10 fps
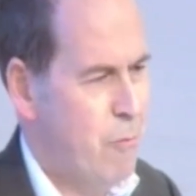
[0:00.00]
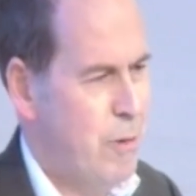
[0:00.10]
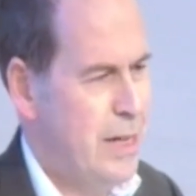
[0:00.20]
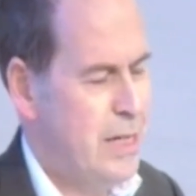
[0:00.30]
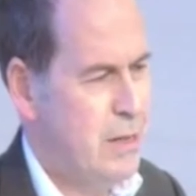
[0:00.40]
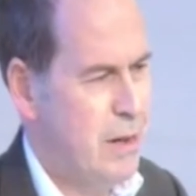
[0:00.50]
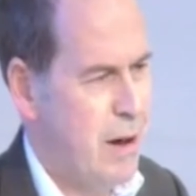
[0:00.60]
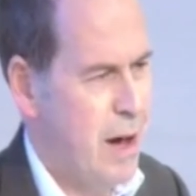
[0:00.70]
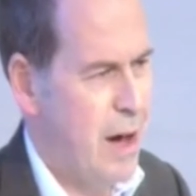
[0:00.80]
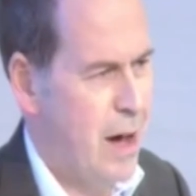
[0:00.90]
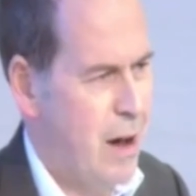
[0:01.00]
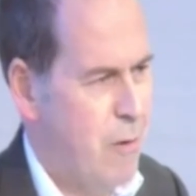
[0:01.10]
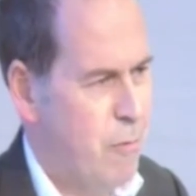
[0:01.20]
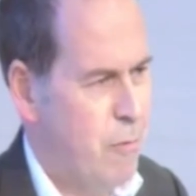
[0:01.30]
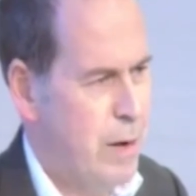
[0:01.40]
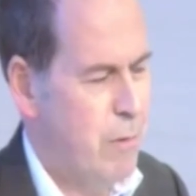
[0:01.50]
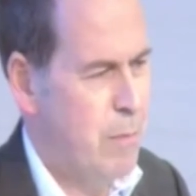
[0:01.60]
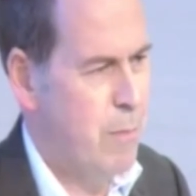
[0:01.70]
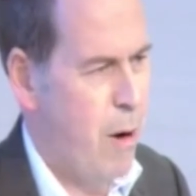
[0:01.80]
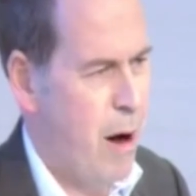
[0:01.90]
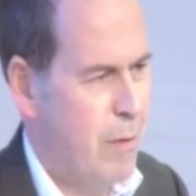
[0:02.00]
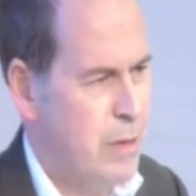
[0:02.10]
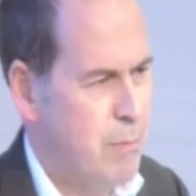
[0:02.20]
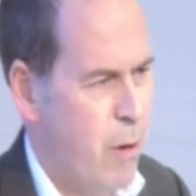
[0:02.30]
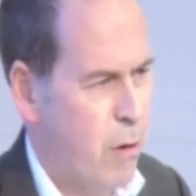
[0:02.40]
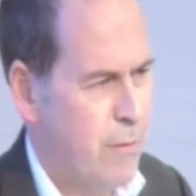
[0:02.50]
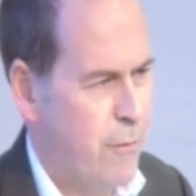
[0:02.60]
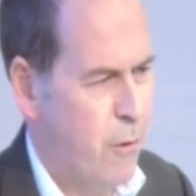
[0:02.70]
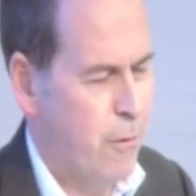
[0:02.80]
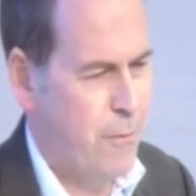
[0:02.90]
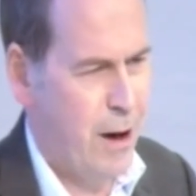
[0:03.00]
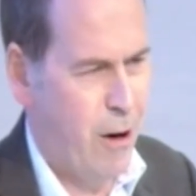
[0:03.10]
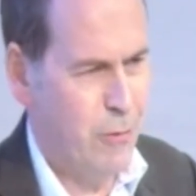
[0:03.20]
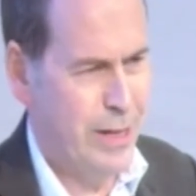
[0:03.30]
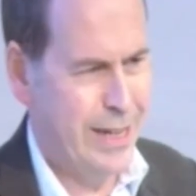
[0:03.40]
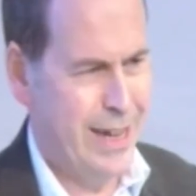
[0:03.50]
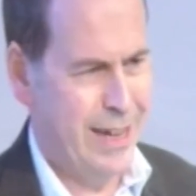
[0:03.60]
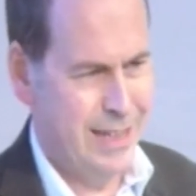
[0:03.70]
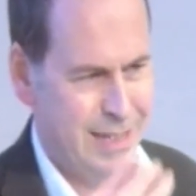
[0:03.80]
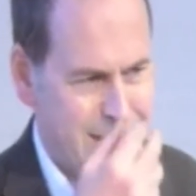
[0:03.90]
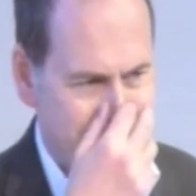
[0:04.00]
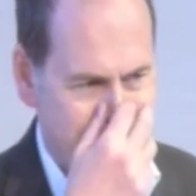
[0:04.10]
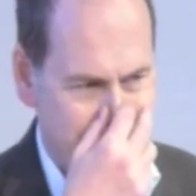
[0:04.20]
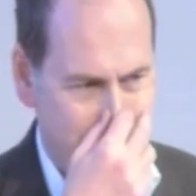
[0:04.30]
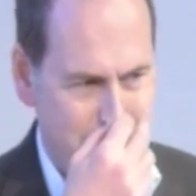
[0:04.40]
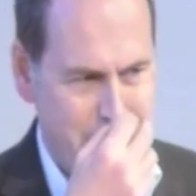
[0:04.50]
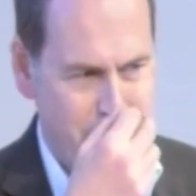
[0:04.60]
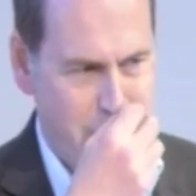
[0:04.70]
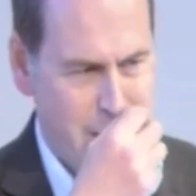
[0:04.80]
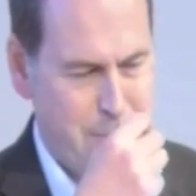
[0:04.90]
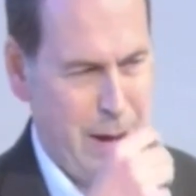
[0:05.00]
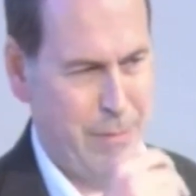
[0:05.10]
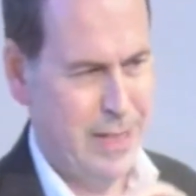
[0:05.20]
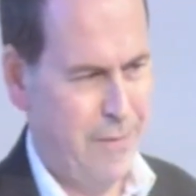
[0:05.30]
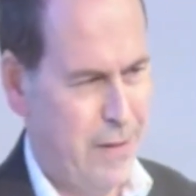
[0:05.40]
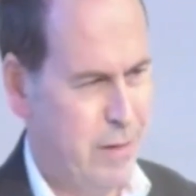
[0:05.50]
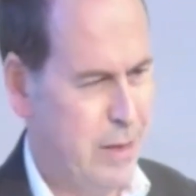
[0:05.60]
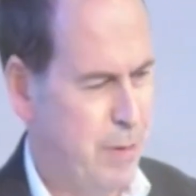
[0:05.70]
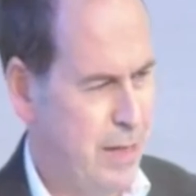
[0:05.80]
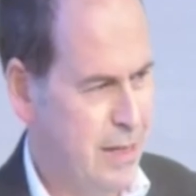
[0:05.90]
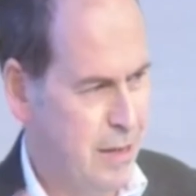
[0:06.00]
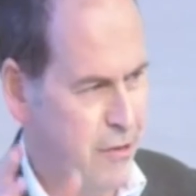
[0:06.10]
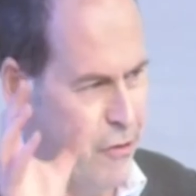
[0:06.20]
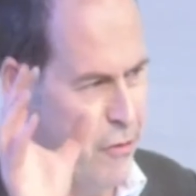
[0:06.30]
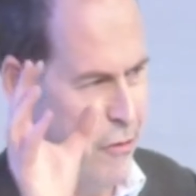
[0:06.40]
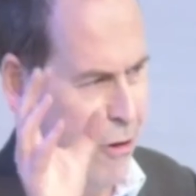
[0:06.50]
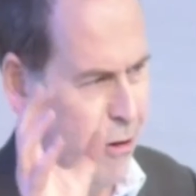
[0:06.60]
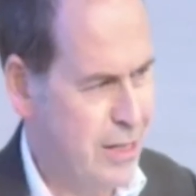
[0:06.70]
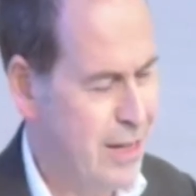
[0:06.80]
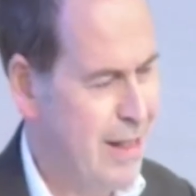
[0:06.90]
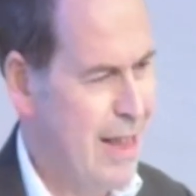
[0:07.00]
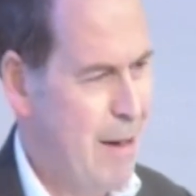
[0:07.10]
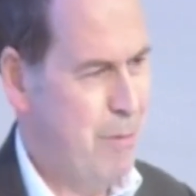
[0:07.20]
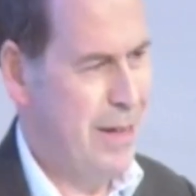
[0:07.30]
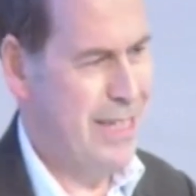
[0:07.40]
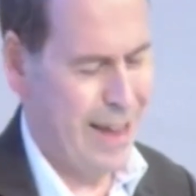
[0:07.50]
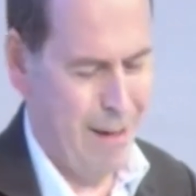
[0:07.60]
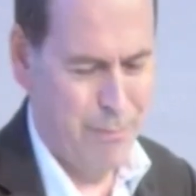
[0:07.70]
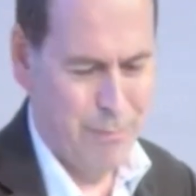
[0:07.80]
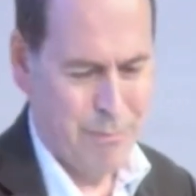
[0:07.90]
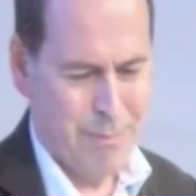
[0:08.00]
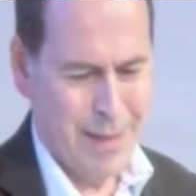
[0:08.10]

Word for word: which uh, we were mo- I was mocked for for holding it as somebody in wrote in the paper as if it was a piece of the true cross, but. Um,